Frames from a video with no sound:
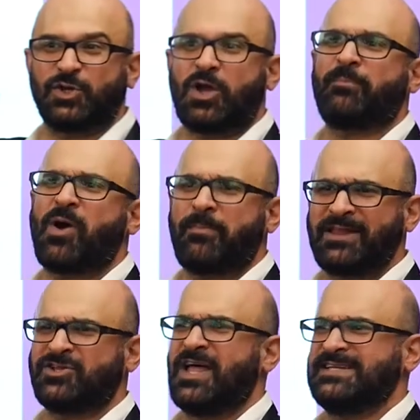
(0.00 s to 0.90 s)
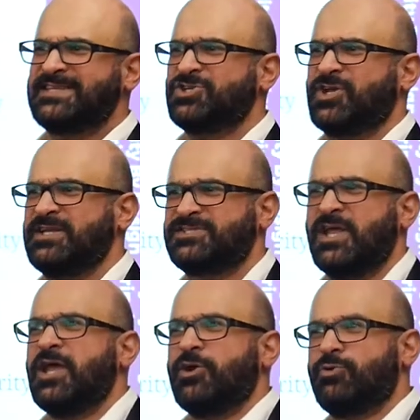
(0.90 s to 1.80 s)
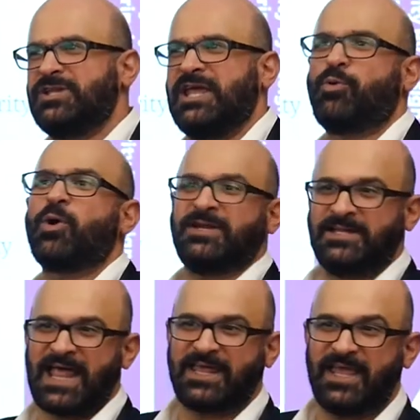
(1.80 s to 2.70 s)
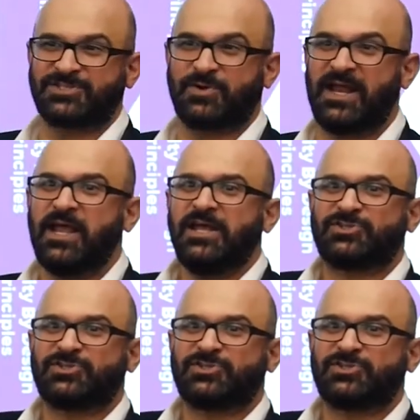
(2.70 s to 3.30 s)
So compartmentalization is really important in that case, right?